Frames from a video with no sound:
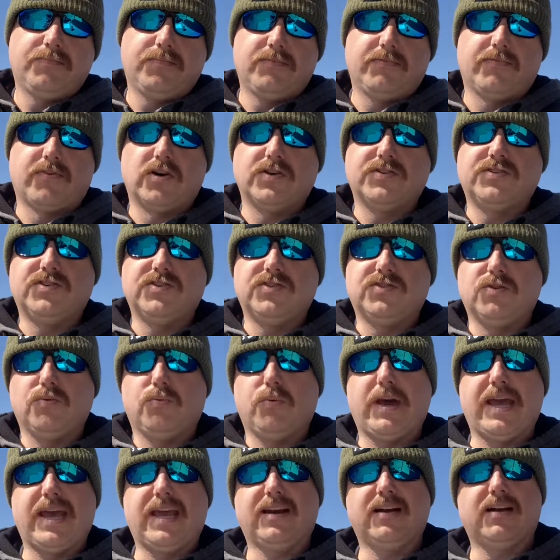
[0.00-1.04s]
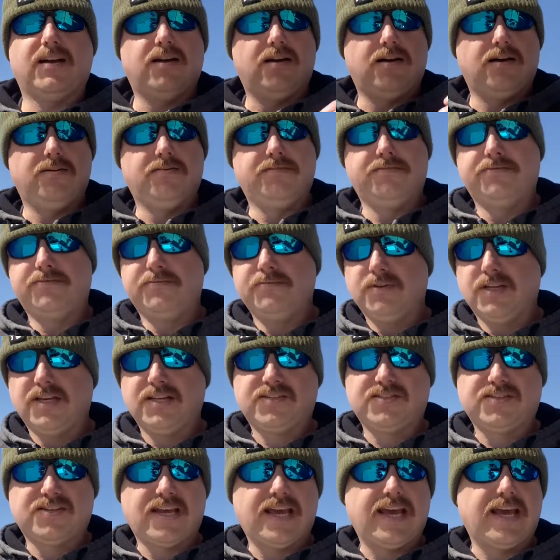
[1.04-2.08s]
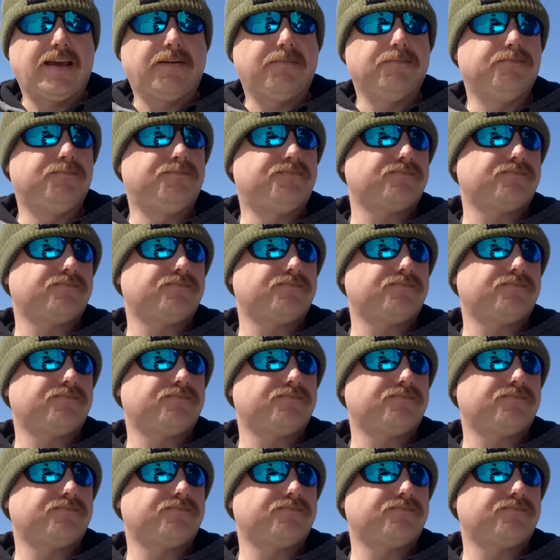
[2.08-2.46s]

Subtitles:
versus the weight of, let's say,